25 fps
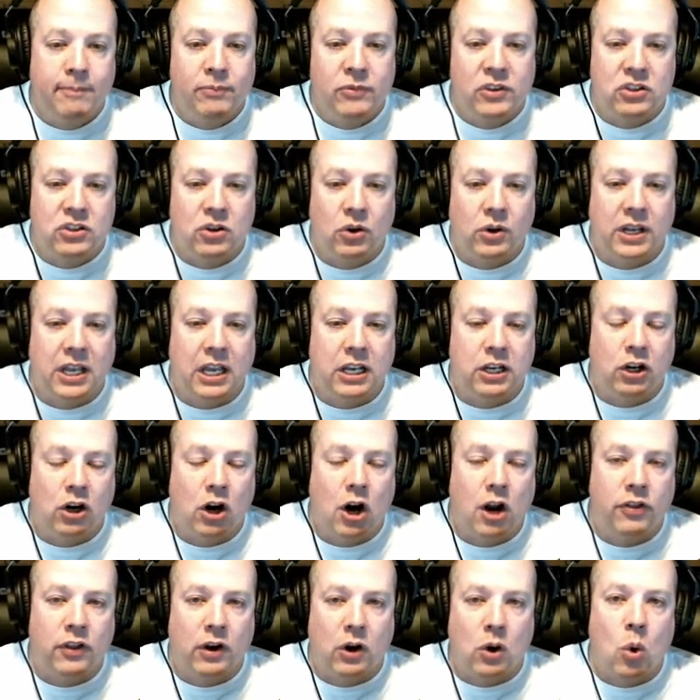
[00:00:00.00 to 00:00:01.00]
So again, you're
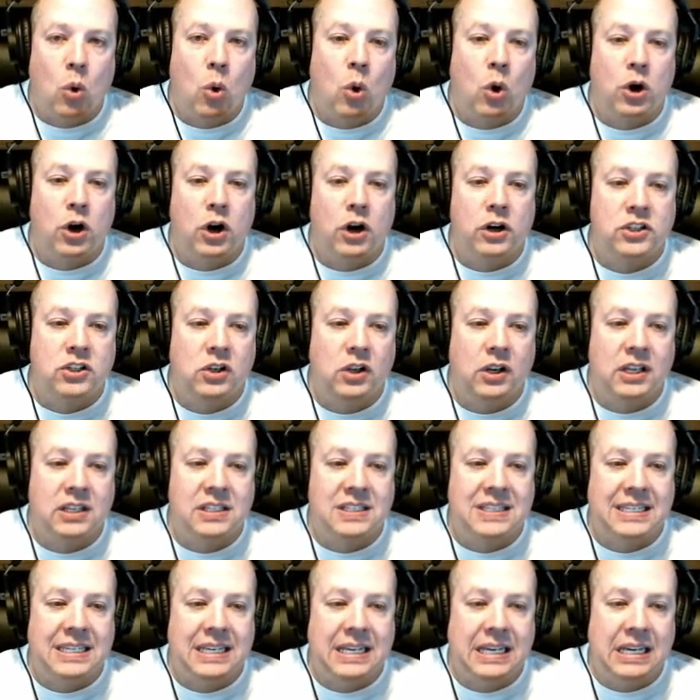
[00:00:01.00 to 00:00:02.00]
on the corner, so you can
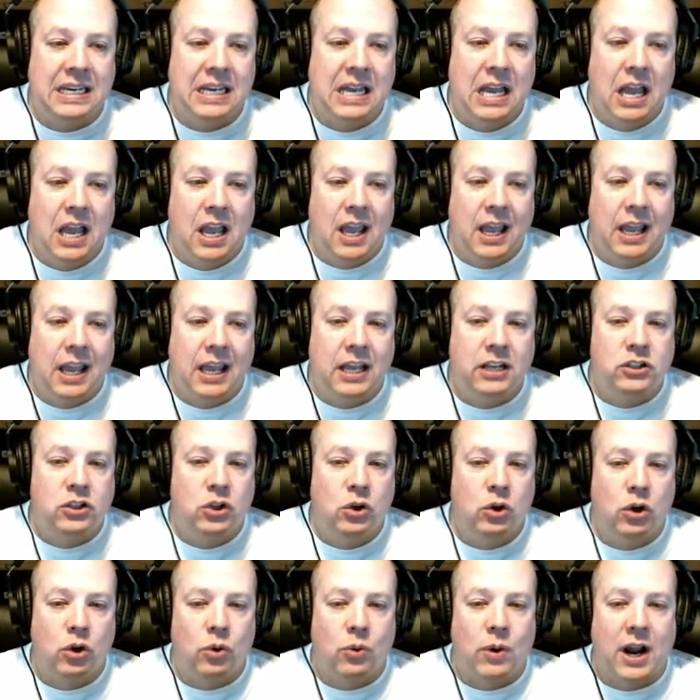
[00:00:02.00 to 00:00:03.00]
see in two
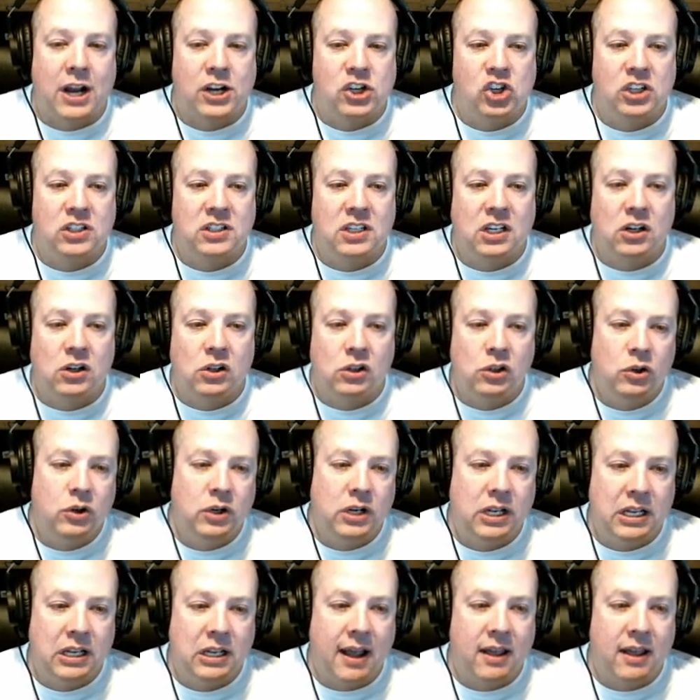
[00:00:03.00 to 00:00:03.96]
directions, including